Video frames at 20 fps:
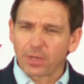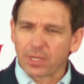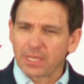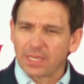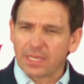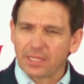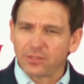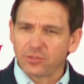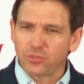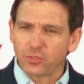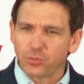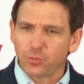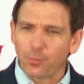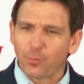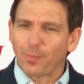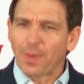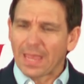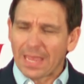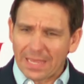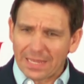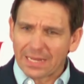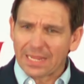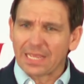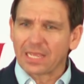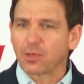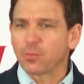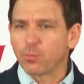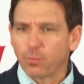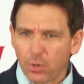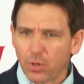akin to
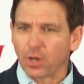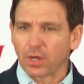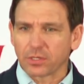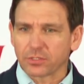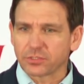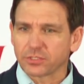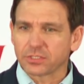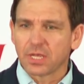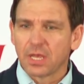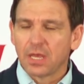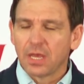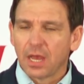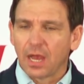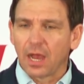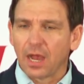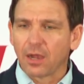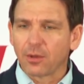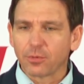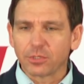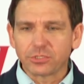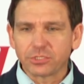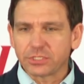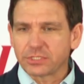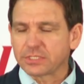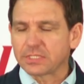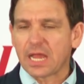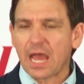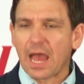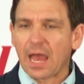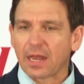banning books, which
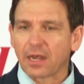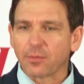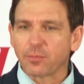it's not.